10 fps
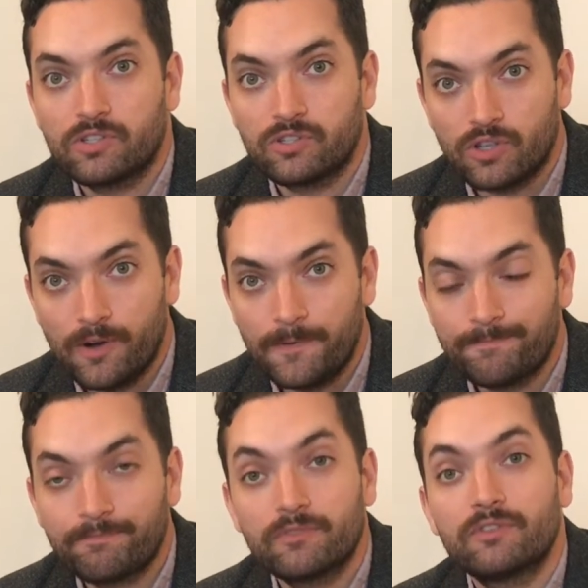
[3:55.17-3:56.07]
so
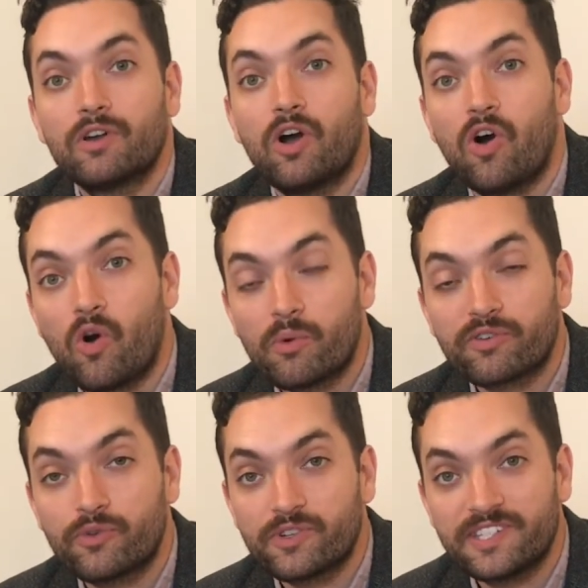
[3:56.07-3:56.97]

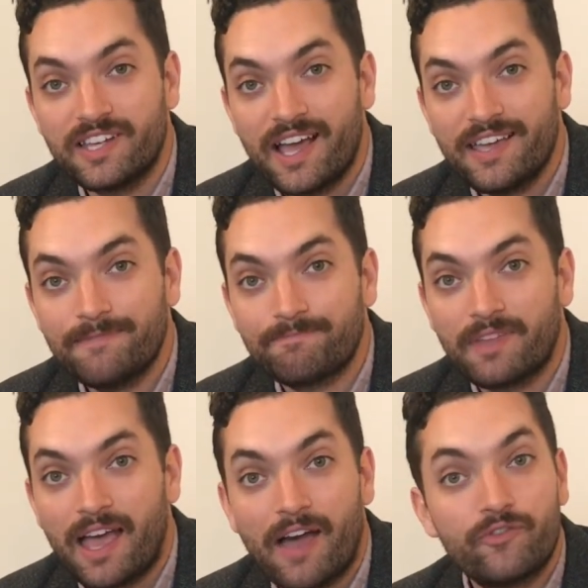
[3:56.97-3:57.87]
homework for tonight:
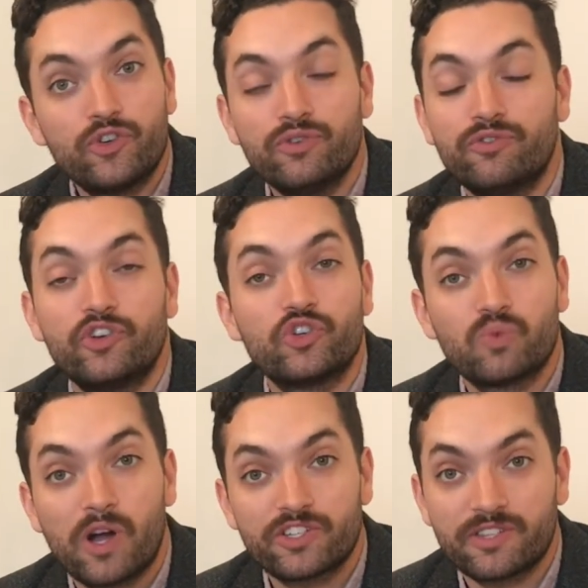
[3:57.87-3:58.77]
after you finish
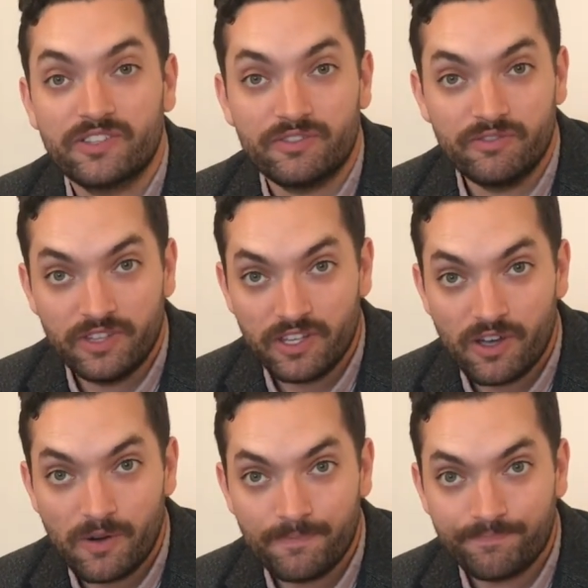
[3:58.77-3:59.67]
watching this
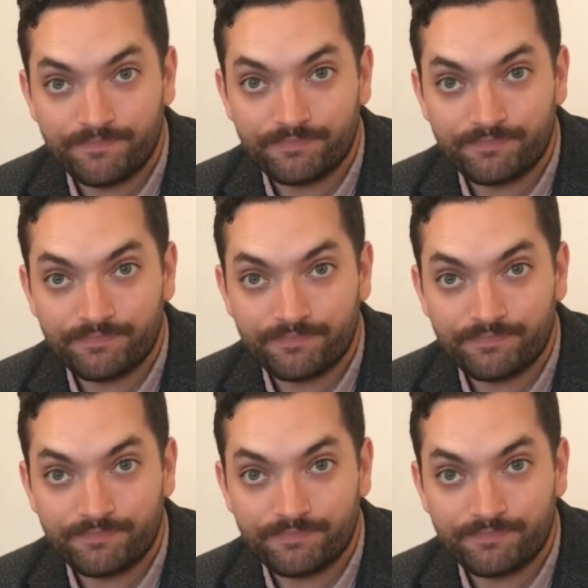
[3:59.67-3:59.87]
video,